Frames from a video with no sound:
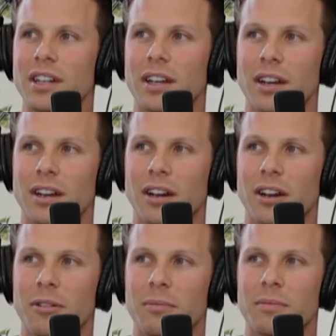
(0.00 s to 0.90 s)

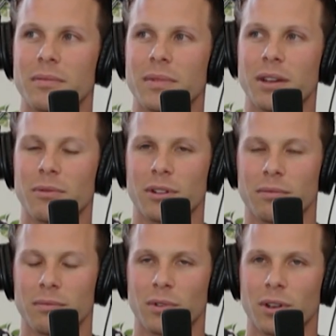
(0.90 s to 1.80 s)
and
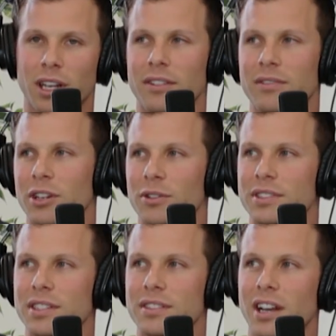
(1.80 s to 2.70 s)
we're kind of
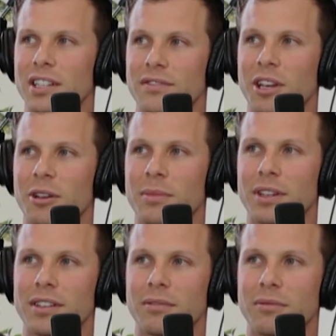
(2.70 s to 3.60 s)
increasing the size of them
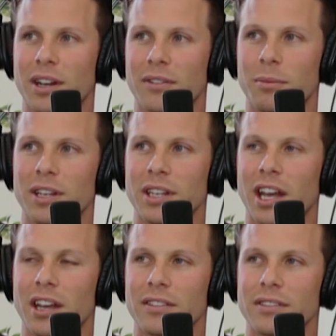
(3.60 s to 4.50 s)
and whatever. But
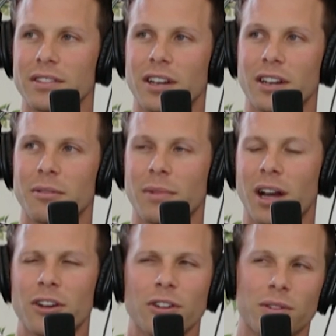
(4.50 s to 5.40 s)
yeah,
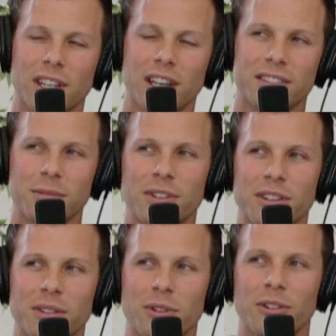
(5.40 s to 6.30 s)
I don't know. Is that similar
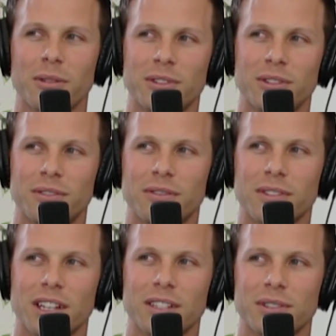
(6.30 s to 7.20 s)
to the program you
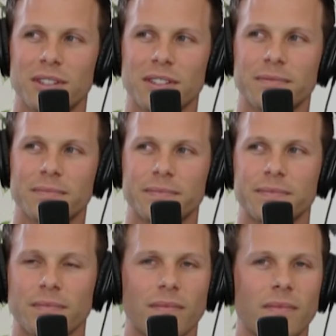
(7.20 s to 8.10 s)
guys? Yeah, it's
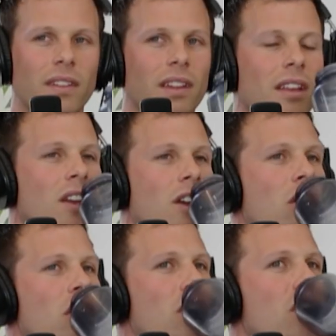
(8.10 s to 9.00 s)
very similar.